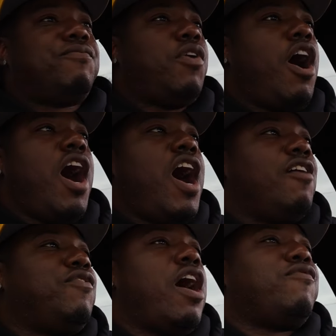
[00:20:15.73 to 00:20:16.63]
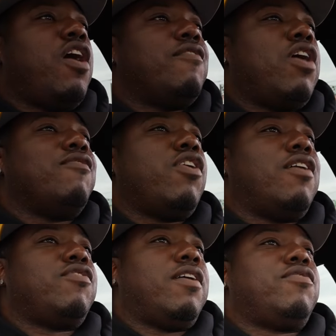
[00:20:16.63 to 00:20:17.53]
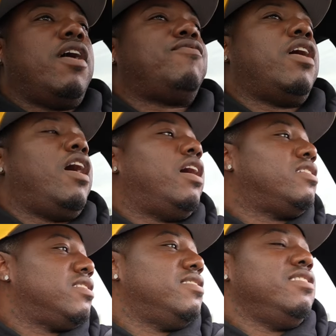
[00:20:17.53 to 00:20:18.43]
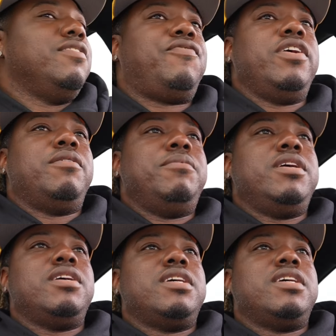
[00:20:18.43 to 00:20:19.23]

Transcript: Far, far, far, far, far, far, far, You feel me?